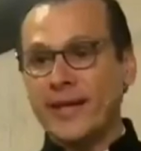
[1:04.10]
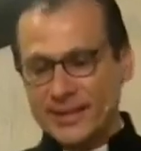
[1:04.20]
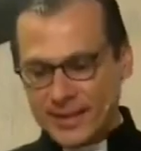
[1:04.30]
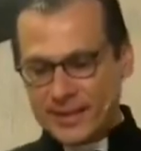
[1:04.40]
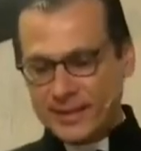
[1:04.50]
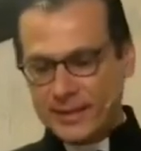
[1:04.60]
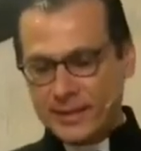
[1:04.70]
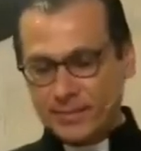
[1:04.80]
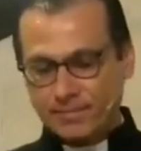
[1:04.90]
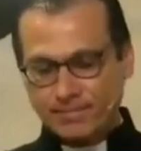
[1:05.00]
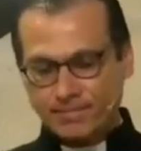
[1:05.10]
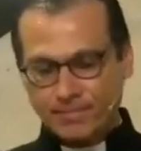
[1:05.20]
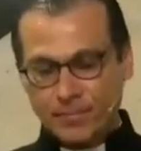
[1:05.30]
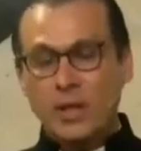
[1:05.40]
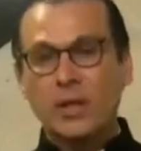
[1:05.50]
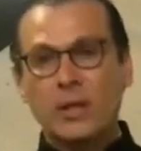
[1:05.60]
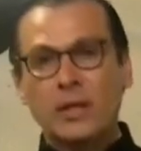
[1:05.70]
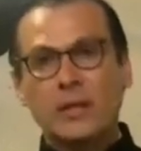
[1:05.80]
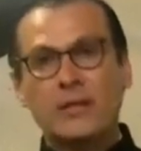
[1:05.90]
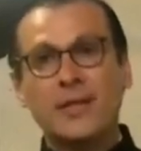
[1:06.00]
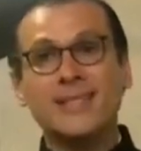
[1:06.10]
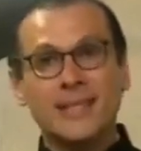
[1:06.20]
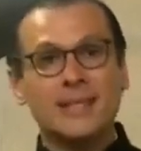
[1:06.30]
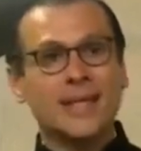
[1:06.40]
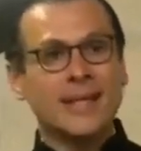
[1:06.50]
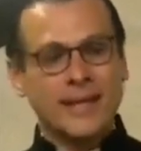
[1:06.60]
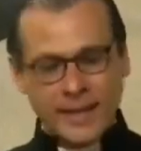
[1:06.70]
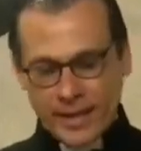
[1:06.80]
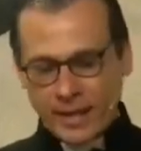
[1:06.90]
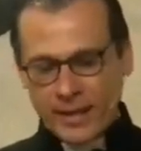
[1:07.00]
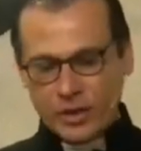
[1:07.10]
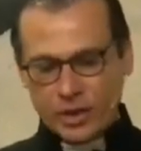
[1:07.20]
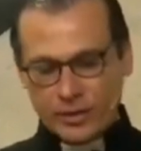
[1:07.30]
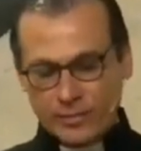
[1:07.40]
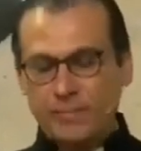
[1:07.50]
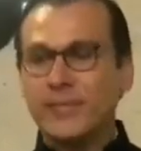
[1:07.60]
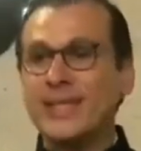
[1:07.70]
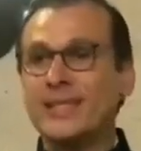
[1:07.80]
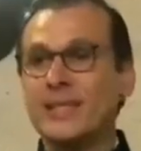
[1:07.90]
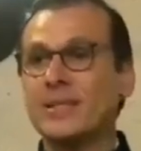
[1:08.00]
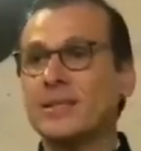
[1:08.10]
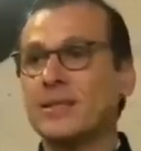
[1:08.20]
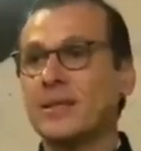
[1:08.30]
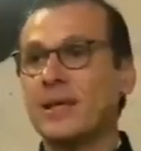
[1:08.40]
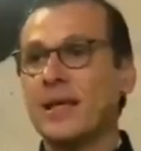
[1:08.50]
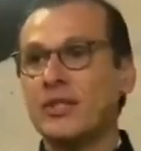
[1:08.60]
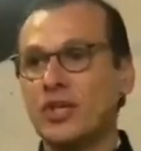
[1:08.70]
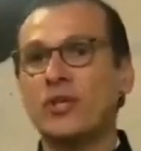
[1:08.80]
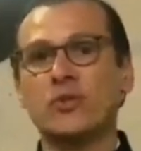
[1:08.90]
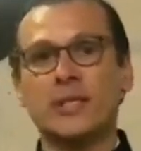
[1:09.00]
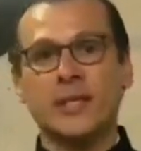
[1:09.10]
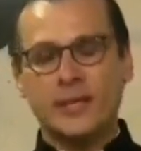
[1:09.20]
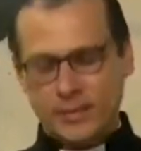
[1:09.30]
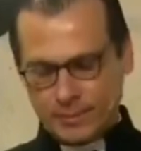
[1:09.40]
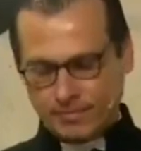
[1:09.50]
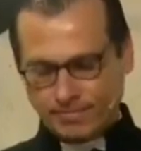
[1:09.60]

exists. This is an annihilation. This is a genocide.